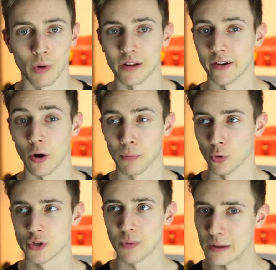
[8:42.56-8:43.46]
well, he got
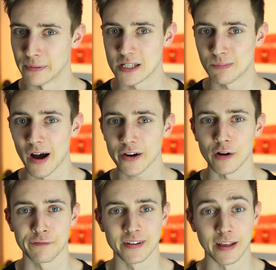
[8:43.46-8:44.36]
punched by Peter Parker.
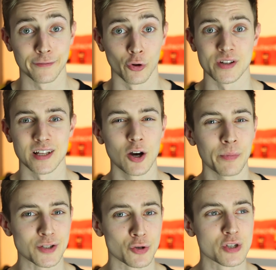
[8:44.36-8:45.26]
I think Nick Fury's a little
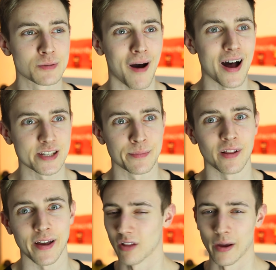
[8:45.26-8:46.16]
bit too smart to be
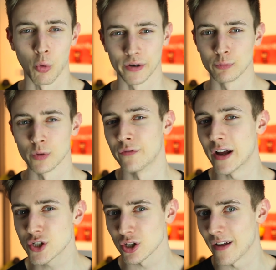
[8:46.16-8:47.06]
like wanting
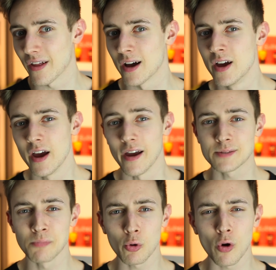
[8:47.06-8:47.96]
revenge like that.
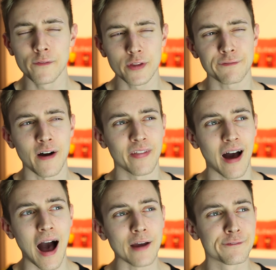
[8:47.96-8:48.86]
It's more over the fact that I